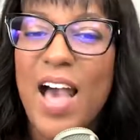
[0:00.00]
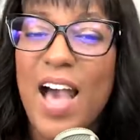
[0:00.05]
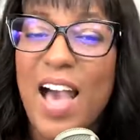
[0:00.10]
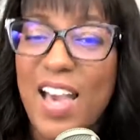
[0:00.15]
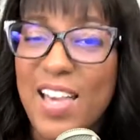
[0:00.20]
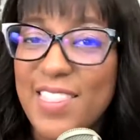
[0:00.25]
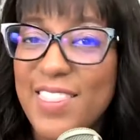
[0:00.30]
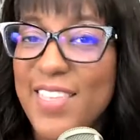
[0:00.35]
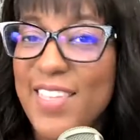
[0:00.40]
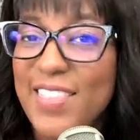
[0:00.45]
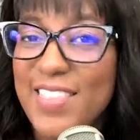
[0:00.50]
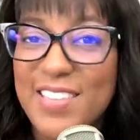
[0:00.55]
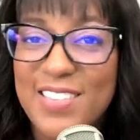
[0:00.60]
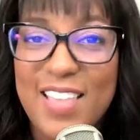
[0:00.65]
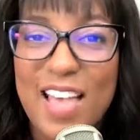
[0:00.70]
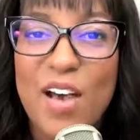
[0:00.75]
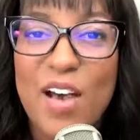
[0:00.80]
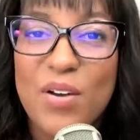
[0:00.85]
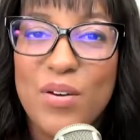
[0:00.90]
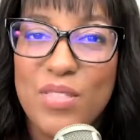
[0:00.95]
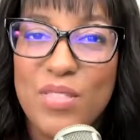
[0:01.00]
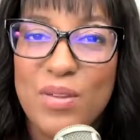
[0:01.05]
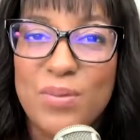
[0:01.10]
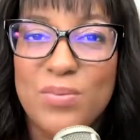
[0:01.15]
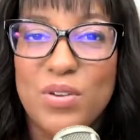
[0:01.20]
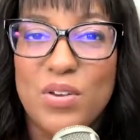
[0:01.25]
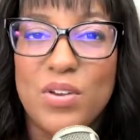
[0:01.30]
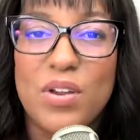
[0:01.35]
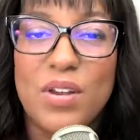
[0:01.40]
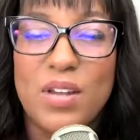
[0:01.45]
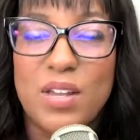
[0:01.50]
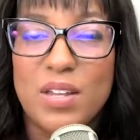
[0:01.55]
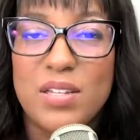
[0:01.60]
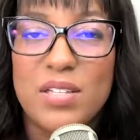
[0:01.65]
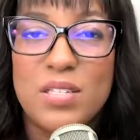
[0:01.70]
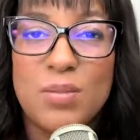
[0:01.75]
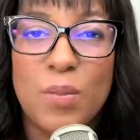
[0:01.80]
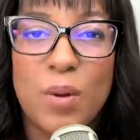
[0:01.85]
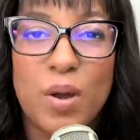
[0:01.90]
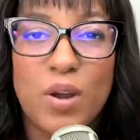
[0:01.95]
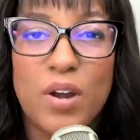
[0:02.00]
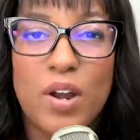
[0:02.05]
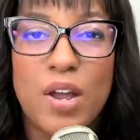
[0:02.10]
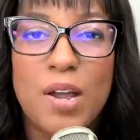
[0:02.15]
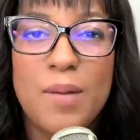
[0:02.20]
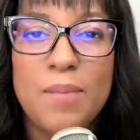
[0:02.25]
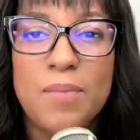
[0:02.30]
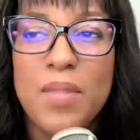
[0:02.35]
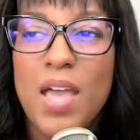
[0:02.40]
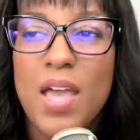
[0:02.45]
I think these algorithms are going to get smarter,